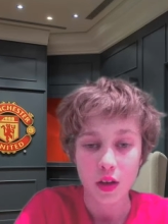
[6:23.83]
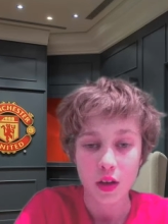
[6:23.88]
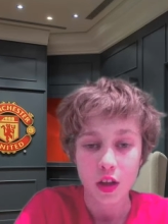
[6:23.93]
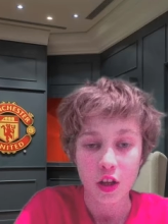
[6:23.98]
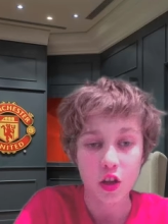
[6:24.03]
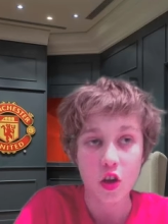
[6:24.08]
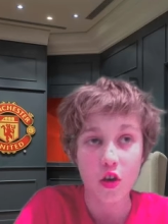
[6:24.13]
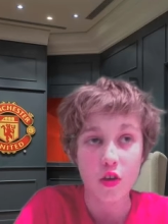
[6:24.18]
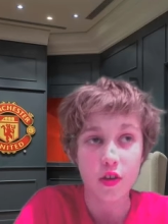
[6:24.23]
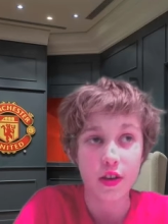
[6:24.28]

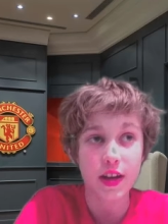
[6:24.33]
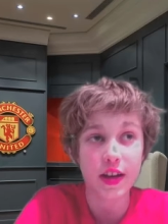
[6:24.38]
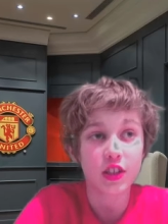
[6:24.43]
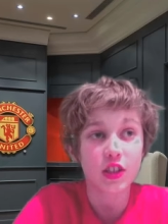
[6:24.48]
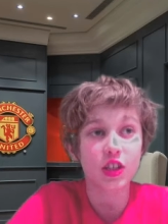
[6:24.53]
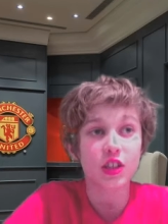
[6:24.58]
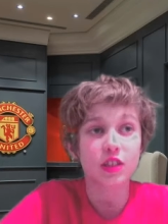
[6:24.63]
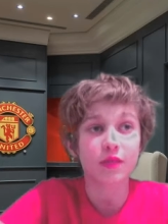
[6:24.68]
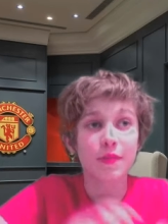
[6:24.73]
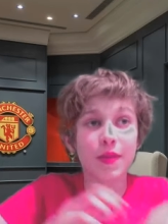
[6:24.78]
look,
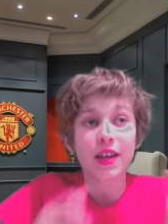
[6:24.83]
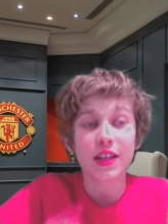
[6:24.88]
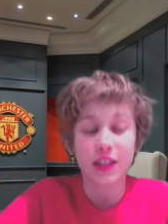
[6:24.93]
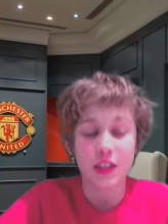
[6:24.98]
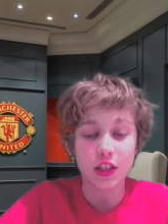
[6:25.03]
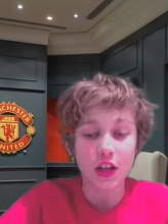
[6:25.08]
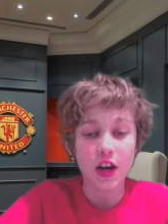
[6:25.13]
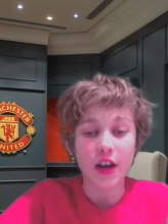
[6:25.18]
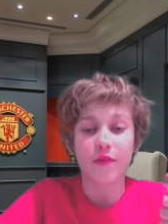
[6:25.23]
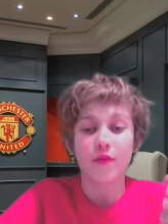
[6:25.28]
it just makes
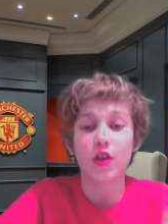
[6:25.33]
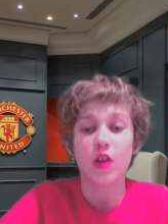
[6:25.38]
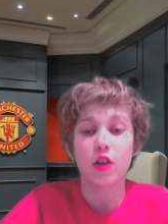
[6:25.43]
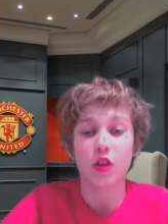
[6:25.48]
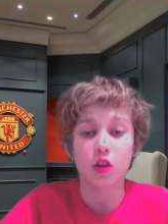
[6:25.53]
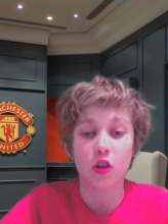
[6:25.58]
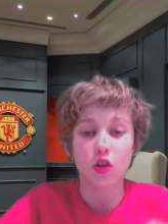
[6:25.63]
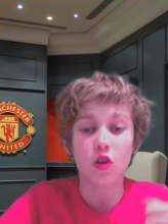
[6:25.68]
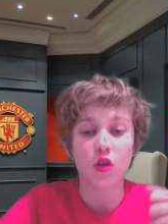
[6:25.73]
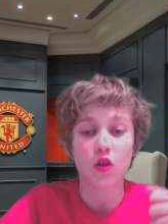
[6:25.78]
life a
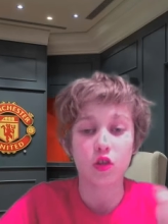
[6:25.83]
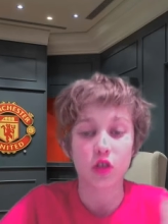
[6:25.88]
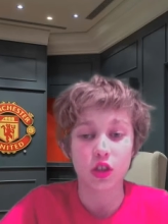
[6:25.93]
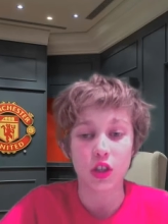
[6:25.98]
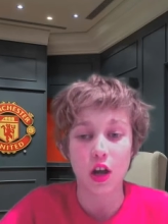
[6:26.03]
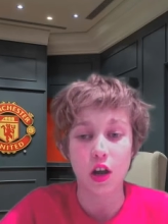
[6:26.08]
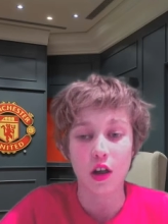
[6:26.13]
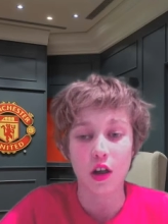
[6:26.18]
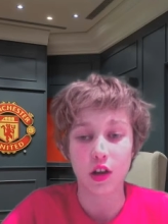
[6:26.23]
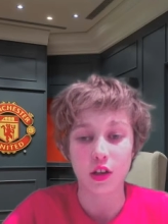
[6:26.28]
lot
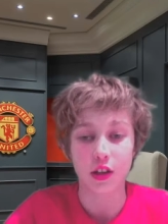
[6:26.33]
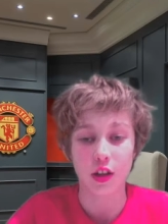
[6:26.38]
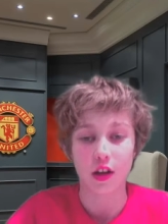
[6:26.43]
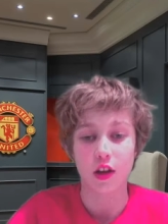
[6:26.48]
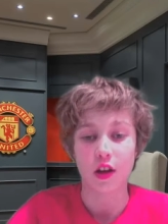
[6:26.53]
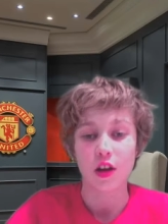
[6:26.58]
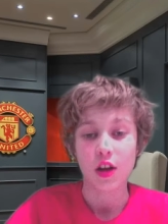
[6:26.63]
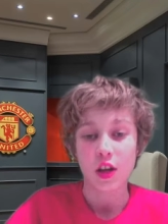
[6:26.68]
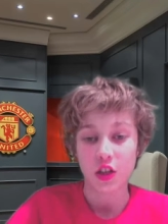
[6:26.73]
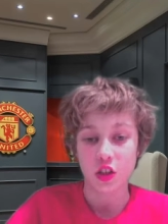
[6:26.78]

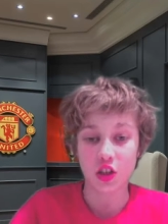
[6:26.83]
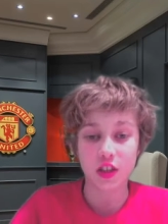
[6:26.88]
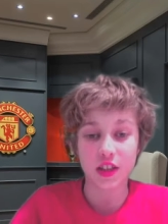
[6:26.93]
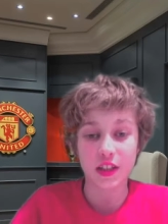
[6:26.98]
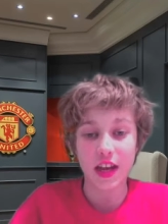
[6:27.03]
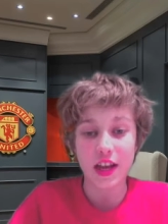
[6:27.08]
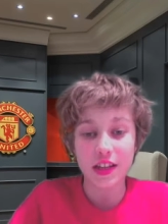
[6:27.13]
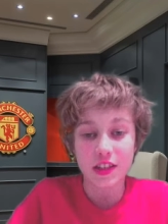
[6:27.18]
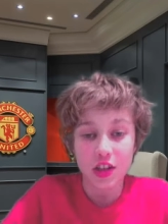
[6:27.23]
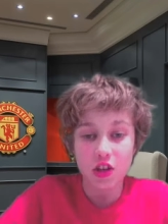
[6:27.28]
harder. Just
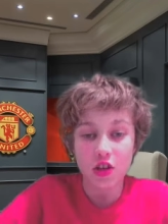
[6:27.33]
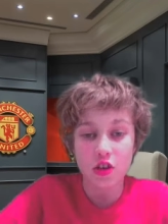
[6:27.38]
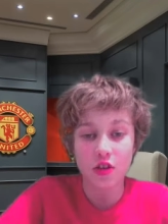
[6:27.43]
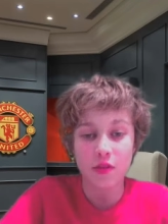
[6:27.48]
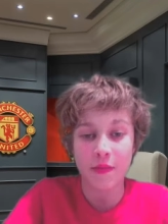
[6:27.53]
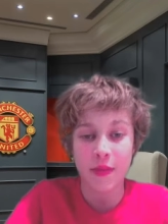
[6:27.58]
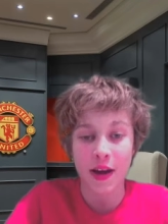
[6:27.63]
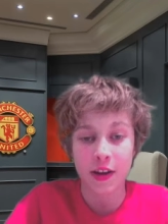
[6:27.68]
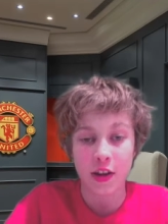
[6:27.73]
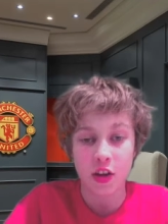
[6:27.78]
get a
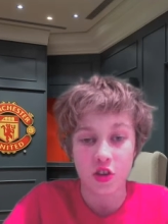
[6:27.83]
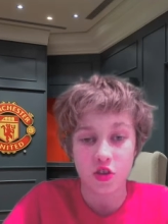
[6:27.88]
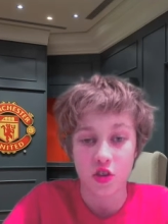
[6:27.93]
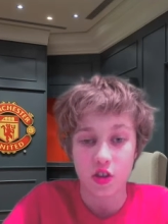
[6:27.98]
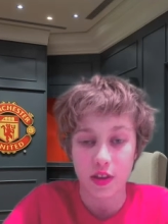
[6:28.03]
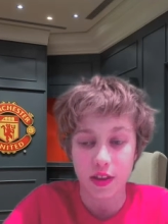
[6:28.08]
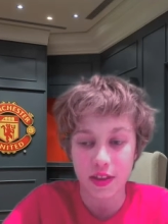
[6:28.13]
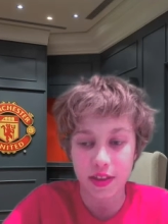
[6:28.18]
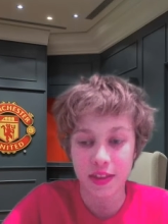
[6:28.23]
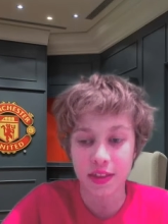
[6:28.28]
new
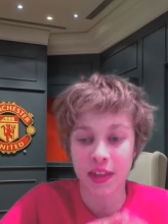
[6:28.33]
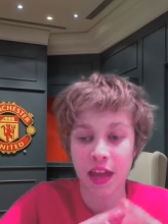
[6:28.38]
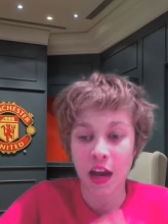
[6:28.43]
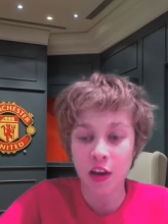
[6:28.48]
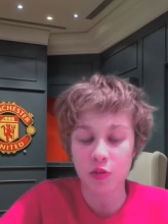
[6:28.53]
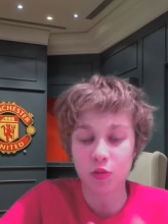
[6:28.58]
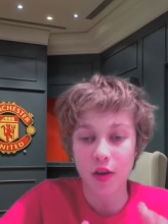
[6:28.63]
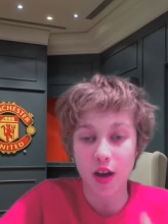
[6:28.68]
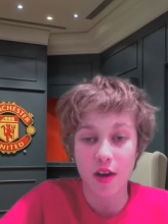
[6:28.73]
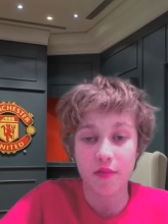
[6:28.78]
manager.
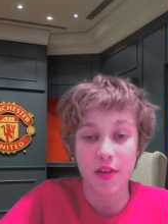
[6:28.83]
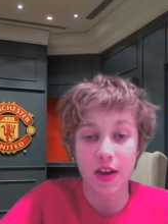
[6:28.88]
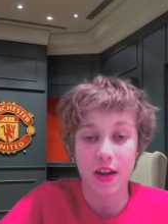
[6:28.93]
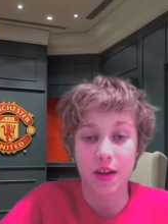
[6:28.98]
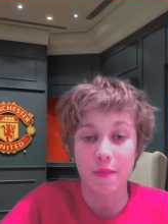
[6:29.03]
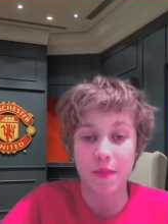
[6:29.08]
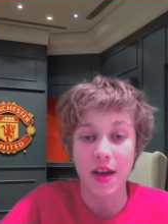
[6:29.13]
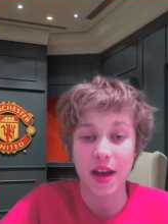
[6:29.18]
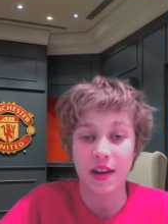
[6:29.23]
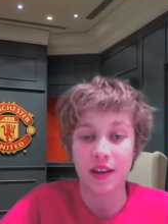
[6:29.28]
That's what I
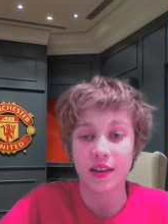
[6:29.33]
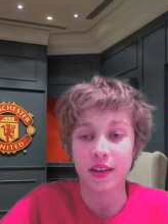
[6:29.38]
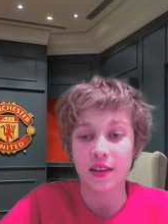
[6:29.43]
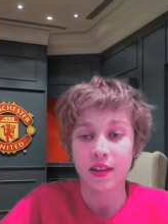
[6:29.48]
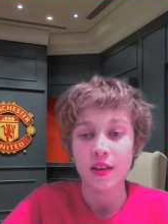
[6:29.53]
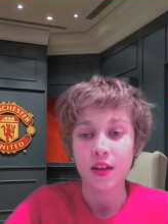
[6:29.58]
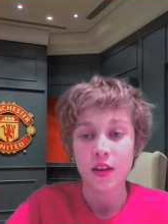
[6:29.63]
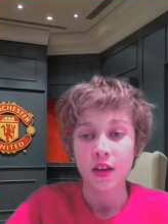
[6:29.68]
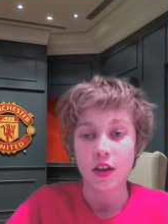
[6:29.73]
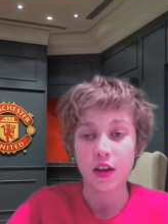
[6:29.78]
recommend.
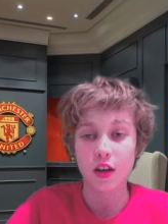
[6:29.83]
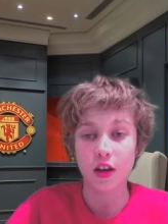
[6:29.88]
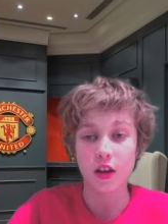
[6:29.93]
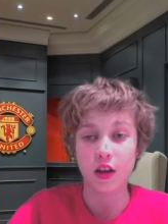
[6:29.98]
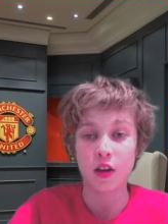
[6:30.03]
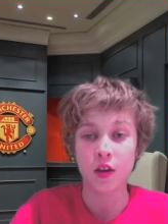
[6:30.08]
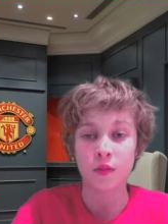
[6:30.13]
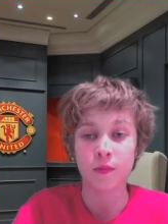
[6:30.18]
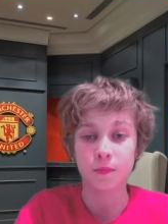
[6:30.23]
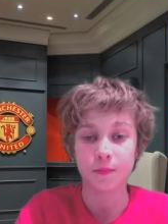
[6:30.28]

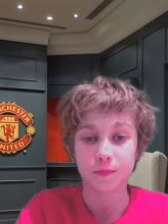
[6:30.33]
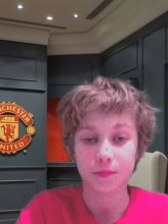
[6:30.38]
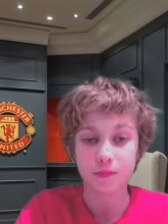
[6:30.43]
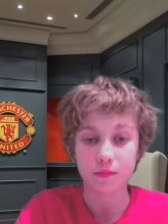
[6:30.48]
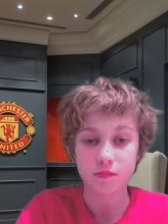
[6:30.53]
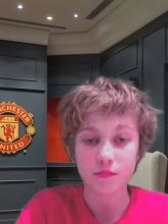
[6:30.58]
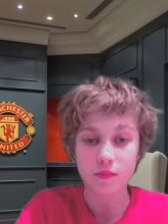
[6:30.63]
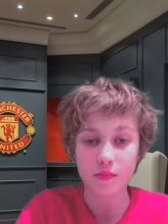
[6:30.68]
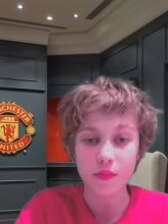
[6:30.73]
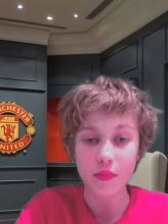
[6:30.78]
Um,
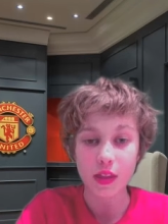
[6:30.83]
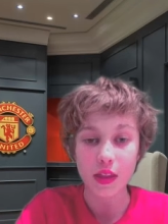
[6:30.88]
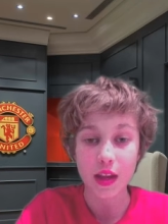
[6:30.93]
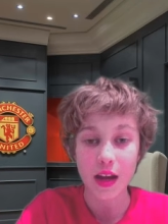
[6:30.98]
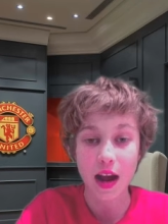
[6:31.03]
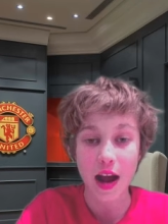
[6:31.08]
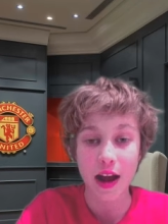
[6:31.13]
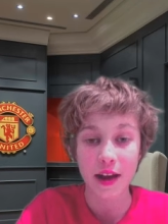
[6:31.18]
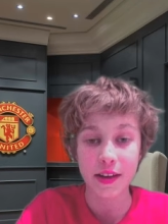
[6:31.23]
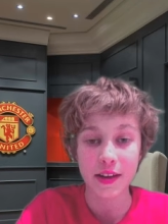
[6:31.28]

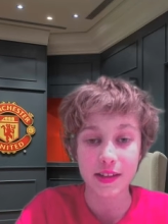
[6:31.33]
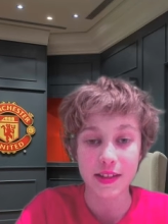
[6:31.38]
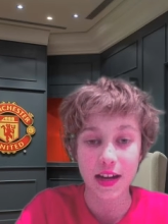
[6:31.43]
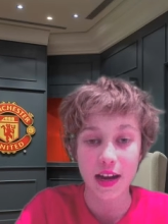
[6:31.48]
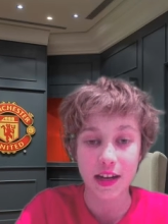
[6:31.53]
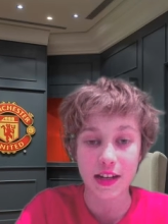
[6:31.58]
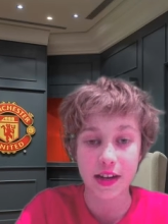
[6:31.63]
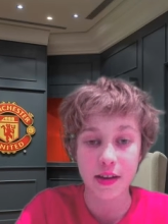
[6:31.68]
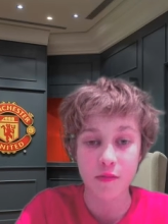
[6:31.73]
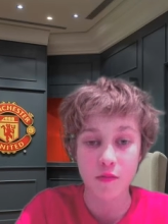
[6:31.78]
an
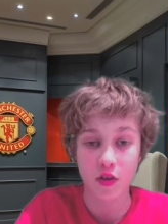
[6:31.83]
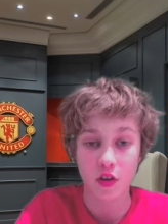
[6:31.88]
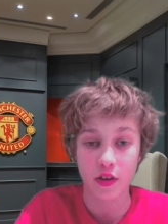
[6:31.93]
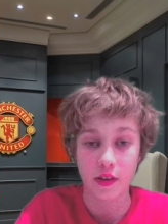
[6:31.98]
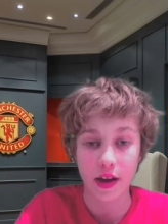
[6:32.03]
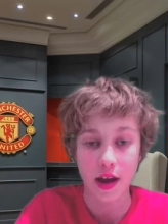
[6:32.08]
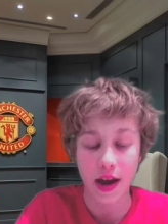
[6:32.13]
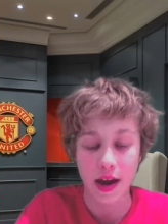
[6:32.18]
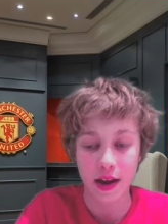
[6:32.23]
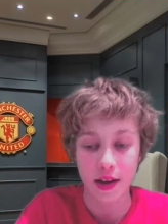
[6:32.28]
attacking
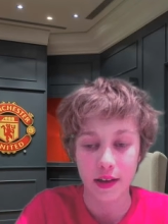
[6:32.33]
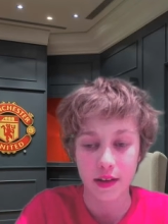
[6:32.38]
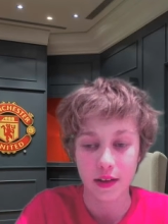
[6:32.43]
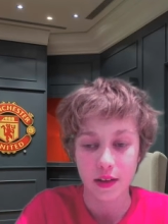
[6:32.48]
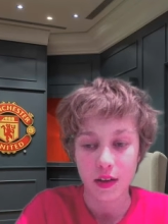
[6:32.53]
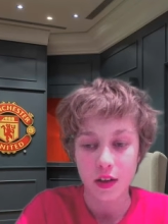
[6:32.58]
one and